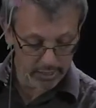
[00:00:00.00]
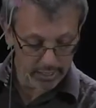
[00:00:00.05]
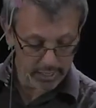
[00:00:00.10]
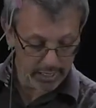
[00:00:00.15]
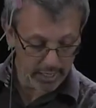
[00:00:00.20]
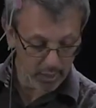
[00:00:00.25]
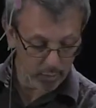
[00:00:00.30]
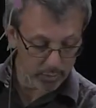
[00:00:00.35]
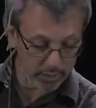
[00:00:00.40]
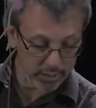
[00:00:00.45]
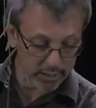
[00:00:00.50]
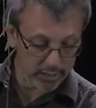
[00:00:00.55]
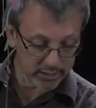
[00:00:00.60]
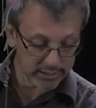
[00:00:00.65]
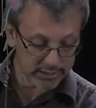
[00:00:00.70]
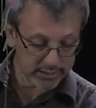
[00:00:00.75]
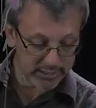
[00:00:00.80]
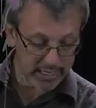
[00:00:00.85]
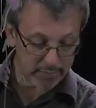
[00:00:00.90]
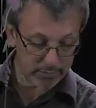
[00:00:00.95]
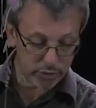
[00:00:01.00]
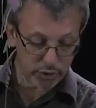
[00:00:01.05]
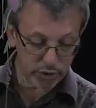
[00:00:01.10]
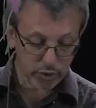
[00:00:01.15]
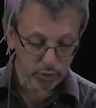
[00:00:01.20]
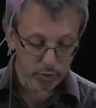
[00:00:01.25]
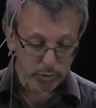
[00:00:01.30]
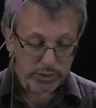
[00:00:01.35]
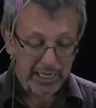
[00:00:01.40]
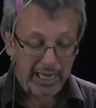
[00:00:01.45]
And we can establish
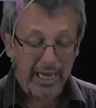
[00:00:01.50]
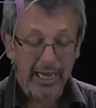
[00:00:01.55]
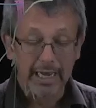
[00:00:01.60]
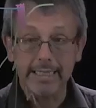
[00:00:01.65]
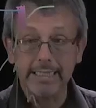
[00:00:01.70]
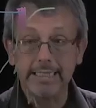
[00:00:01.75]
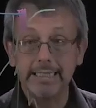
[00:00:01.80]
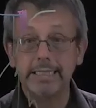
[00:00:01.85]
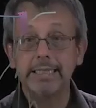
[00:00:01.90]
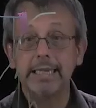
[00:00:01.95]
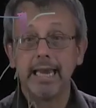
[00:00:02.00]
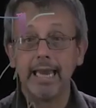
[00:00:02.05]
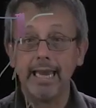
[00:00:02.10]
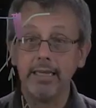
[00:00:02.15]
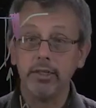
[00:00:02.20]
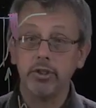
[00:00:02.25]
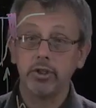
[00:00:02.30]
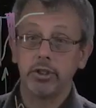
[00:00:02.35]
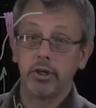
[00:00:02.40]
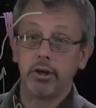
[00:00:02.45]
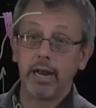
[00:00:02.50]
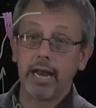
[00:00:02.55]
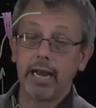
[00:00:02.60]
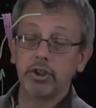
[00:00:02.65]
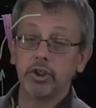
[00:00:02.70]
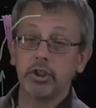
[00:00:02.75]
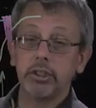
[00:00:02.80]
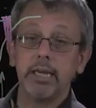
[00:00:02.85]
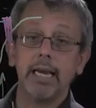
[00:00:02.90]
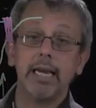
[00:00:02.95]
those heights, h, they're
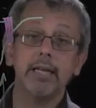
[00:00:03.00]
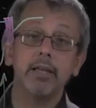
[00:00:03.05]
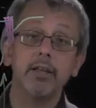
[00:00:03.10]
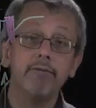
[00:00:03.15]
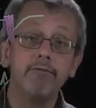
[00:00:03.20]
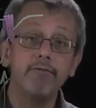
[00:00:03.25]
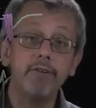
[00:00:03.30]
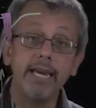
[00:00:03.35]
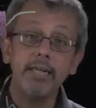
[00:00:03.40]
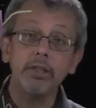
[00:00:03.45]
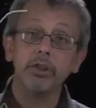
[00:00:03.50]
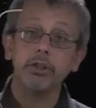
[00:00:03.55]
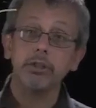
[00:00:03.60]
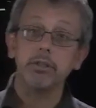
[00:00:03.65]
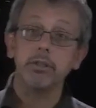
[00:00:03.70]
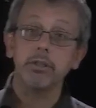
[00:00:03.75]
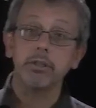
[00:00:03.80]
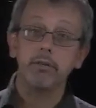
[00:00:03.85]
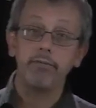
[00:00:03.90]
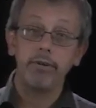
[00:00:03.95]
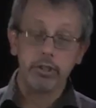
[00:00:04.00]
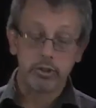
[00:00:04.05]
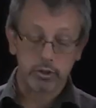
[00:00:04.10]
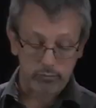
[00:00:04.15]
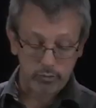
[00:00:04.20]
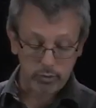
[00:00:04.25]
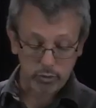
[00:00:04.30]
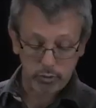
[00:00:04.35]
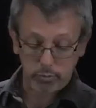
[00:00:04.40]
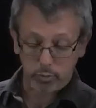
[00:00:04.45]
actually elevations of each
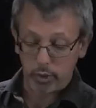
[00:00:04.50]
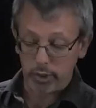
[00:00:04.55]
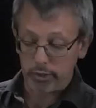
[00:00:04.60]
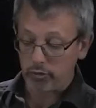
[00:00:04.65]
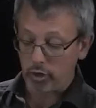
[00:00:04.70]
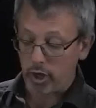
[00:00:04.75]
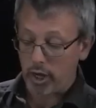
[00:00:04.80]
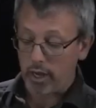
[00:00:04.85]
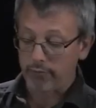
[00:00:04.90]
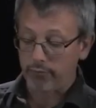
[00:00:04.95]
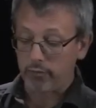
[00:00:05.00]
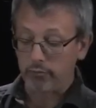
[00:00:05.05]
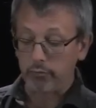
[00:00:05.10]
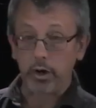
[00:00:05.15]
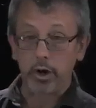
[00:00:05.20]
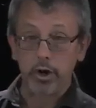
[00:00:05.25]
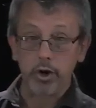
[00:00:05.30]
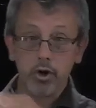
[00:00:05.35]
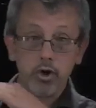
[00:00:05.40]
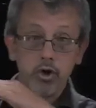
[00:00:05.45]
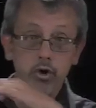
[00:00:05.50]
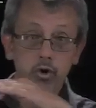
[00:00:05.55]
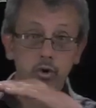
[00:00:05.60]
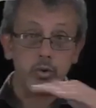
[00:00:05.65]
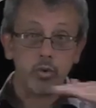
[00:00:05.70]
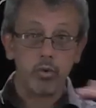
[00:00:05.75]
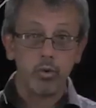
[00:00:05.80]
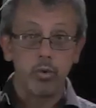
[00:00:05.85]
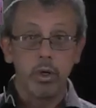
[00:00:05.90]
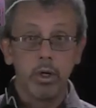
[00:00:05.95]
of those points off of our
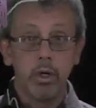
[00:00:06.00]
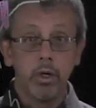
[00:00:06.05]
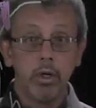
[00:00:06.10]
new